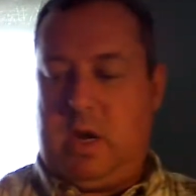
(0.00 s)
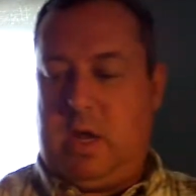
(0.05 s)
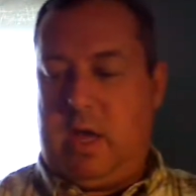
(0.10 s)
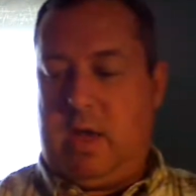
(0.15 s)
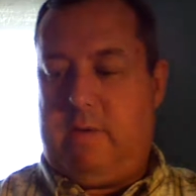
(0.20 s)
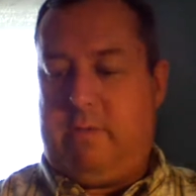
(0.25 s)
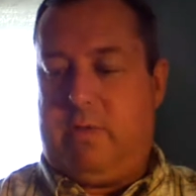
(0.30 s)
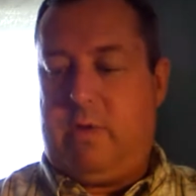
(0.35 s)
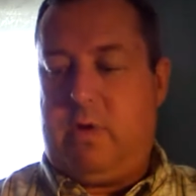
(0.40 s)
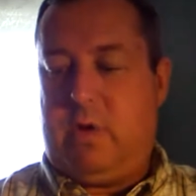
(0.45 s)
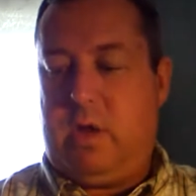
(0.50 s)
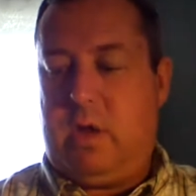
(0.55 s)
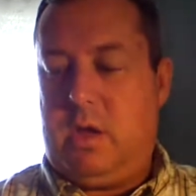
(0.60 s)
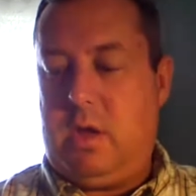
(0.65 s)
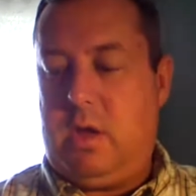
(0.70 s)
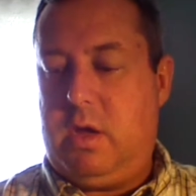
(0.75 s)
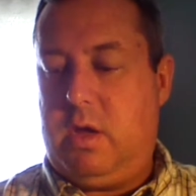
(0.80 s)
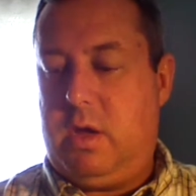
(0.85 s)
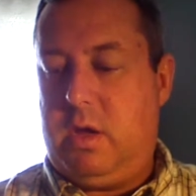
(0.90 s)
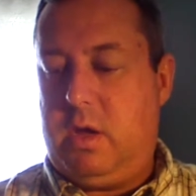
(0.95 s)
to have
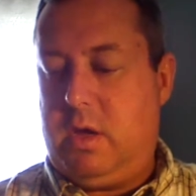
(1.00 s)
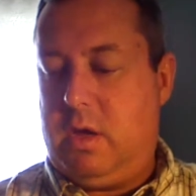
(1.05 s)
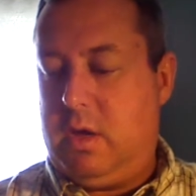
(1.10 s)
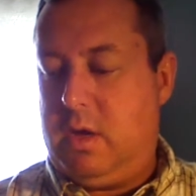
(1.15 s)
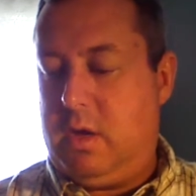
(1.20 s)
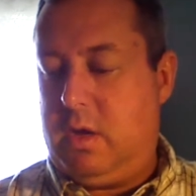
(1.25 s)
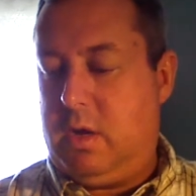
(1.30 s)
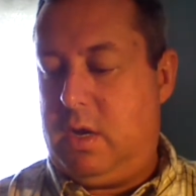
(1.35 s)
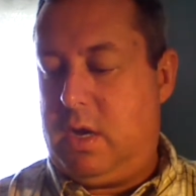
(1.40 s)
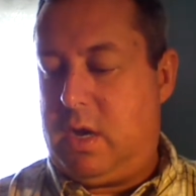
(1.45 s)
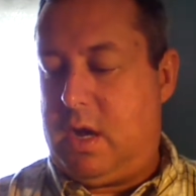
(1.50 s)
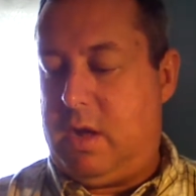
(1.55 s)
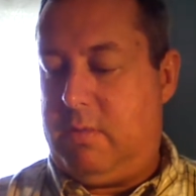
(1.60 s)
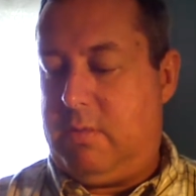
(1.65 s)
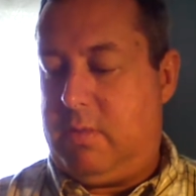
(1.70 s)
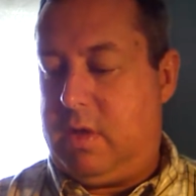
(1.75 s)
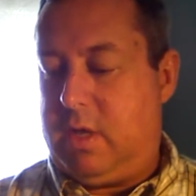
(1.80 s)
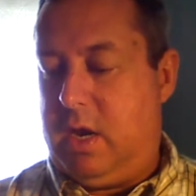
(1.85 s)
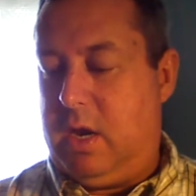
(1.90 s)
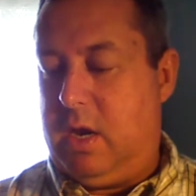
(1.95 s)

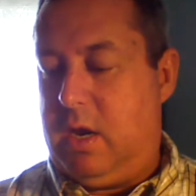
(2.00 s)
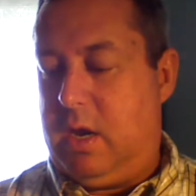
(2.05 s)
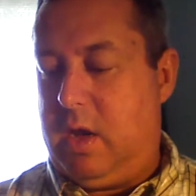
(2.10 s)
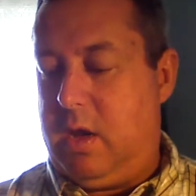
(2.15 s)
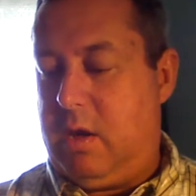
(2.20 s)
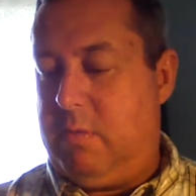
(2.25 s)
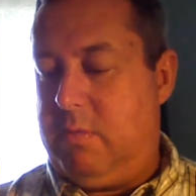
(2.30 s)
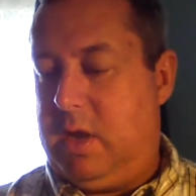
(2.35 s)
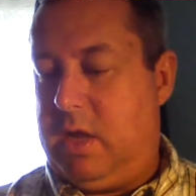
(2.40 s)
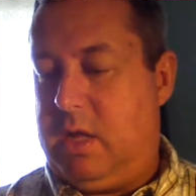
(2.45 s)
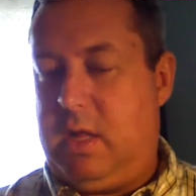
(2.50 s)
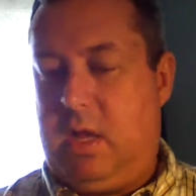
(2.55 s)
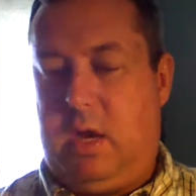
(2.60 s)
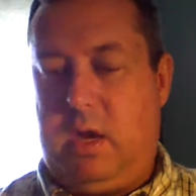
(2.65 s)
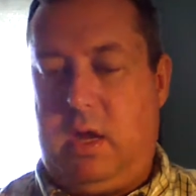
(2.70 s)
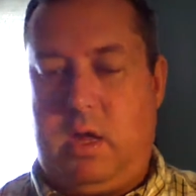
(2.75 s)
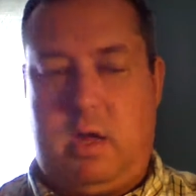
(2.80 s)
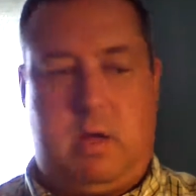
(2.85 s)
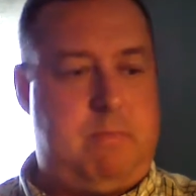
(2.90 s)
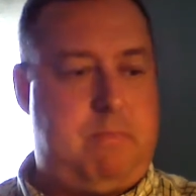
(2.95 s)
time cleaning, help me clean
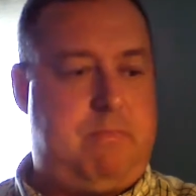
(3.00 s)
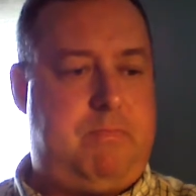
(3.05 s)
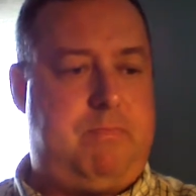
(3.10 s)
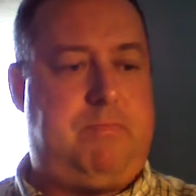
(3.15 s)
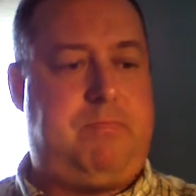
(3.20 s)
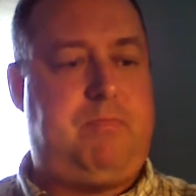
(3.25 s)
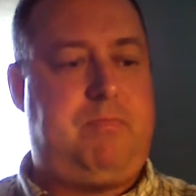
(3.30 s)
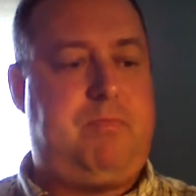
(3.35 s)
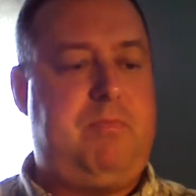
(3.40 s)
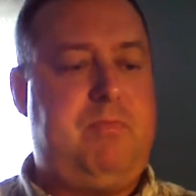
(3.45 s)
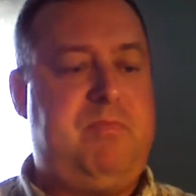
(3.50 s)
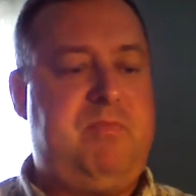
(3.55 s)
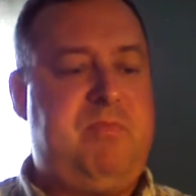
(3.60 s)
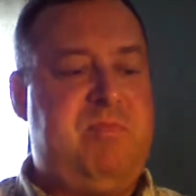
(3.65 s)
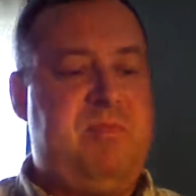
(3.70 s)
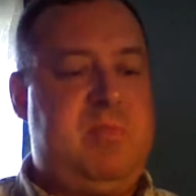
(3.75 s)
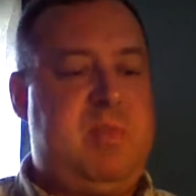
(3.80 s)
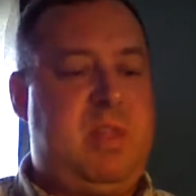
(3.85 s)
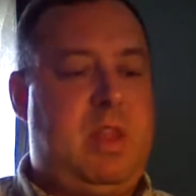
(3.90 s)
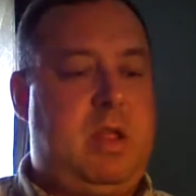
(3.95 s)
up.
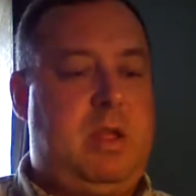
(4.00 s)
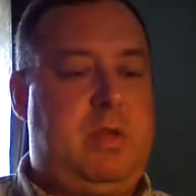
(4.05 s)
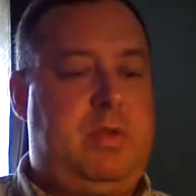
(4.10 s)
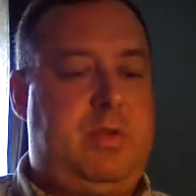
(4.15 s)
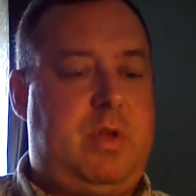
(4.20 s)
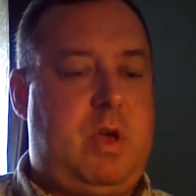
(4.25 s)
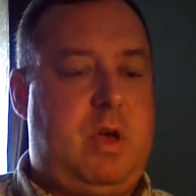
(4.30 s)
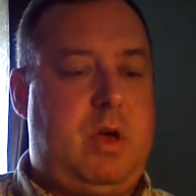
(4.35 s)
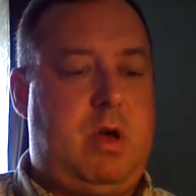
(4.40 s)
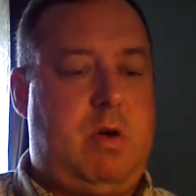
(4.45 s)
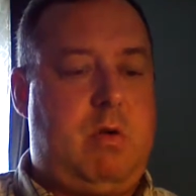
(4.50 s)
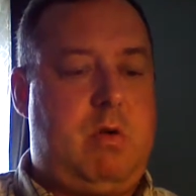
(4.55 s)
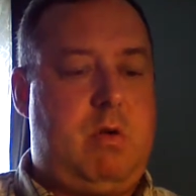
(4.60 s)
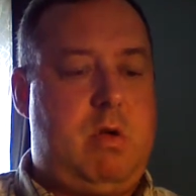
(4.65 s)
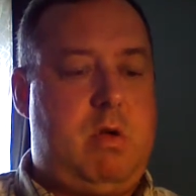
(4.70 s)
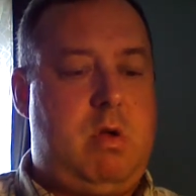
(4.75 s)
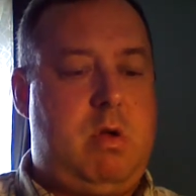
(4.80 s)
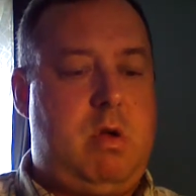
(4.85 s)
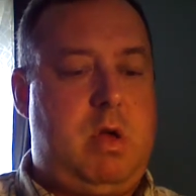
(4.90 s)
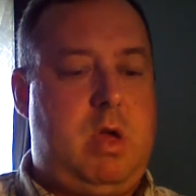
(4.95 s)
So,
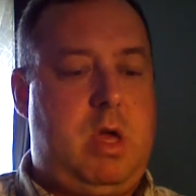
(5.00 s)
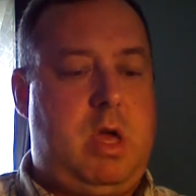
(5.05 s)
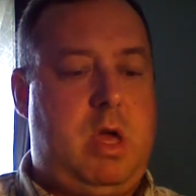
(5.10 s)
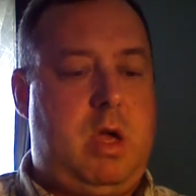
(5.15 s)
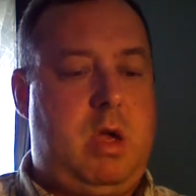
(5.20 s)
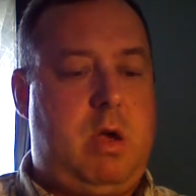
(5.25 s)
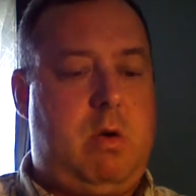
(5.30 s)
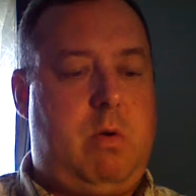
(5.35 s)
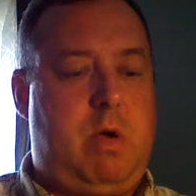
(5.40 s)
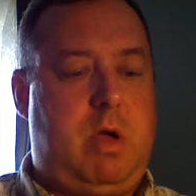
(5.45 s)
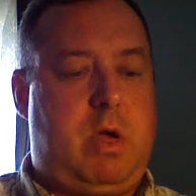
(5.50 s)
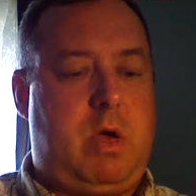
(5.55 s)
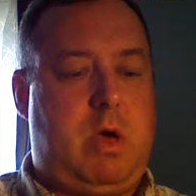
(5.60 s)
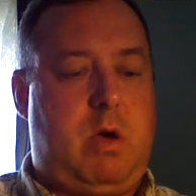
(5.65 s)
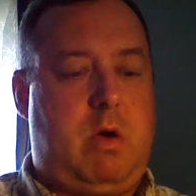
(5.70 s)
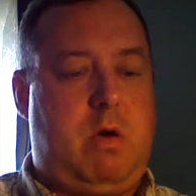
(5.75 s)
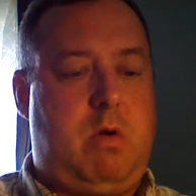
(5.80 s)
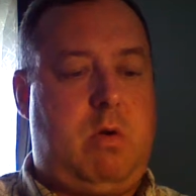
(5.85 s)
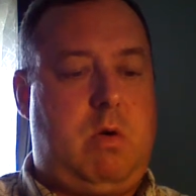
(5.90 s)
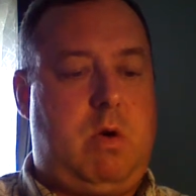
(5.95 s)
here we
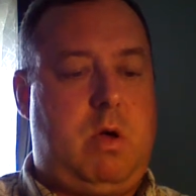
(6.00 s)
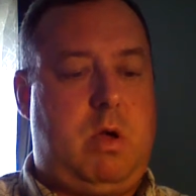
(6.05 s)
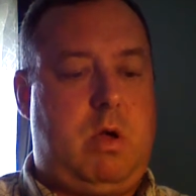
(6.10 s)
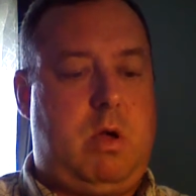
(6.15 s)
go.